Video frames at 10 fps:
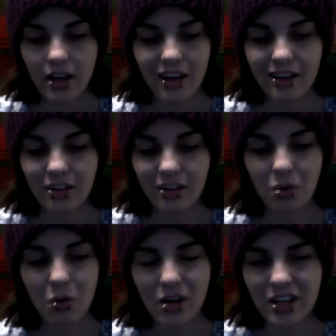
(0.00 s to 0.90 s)
And
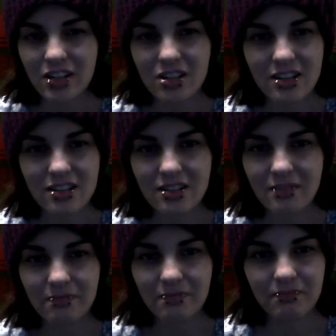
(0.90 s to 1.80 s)
Courtney
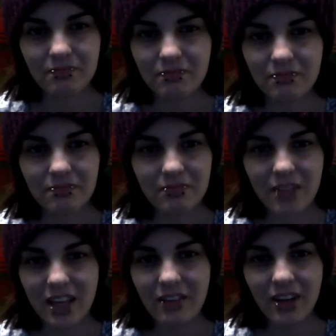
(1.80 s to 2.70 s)
just,
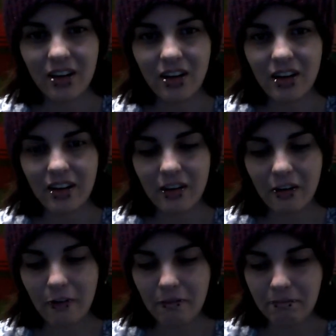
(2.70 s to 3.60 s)
even
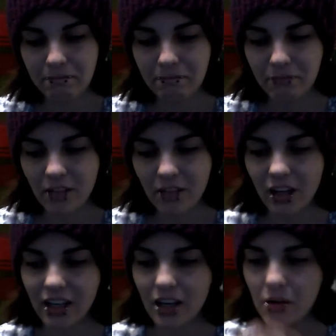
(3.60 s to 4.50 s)
on,
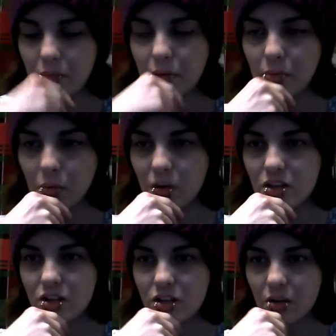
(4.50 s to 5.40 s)
I can't remember
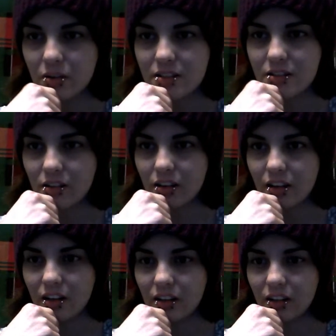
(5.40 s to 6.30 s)
what show it's on.